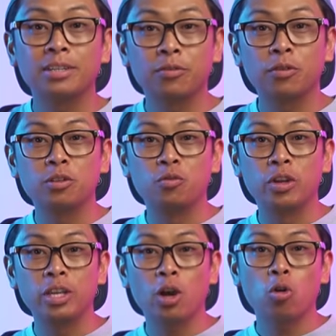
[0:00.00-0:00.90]
it for this
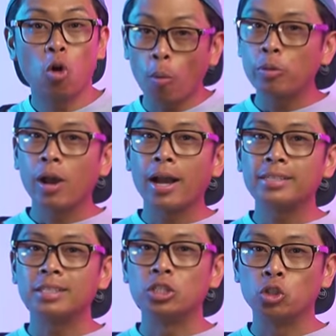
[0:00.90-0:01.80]
video. Hope you
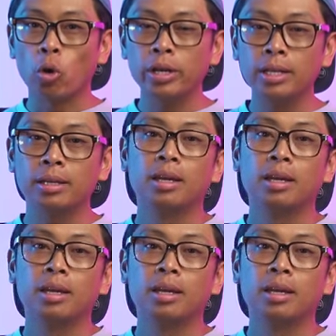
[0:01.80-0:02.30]
guys enjoyed it.